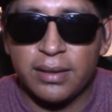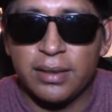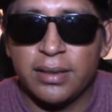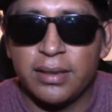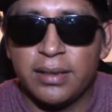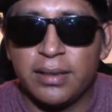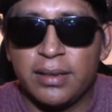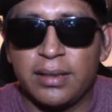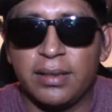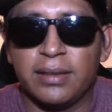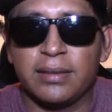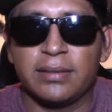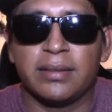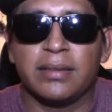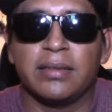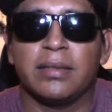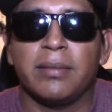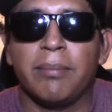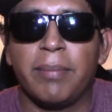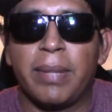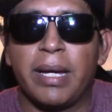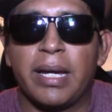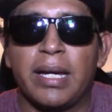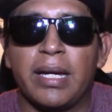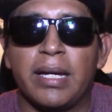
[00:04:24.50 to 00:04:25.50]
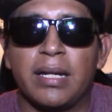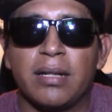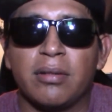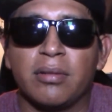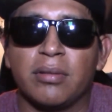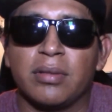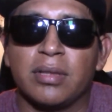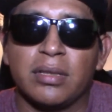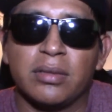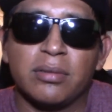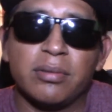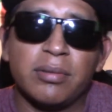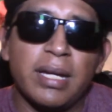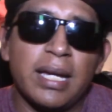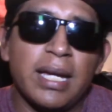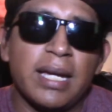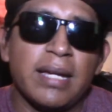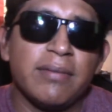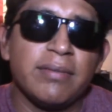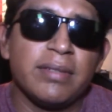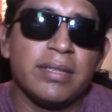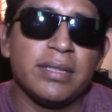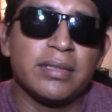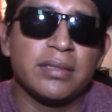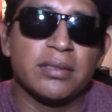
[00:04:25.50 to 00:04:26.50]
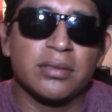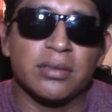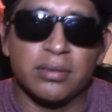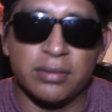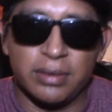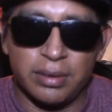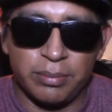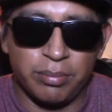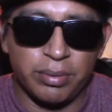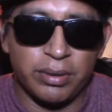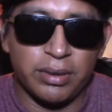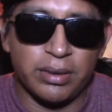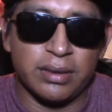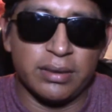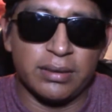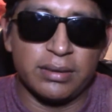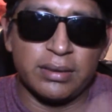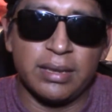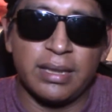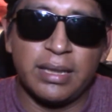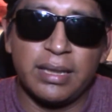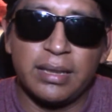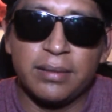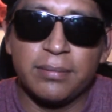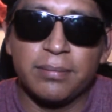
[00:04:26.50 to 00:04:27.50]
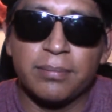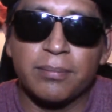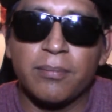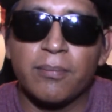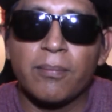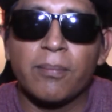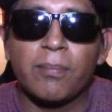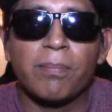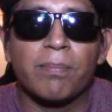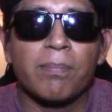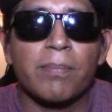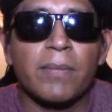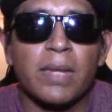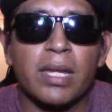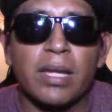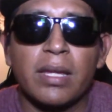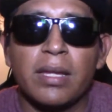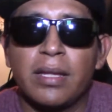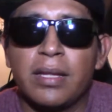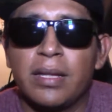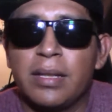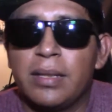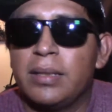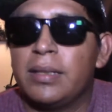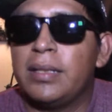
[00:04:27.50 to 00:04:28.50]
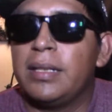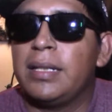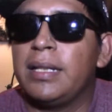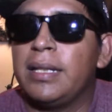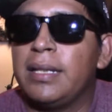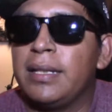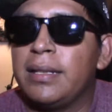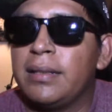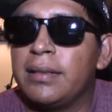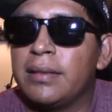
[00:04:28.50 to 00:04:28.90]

inside the bag, or they're too heavy, so they put it aside. And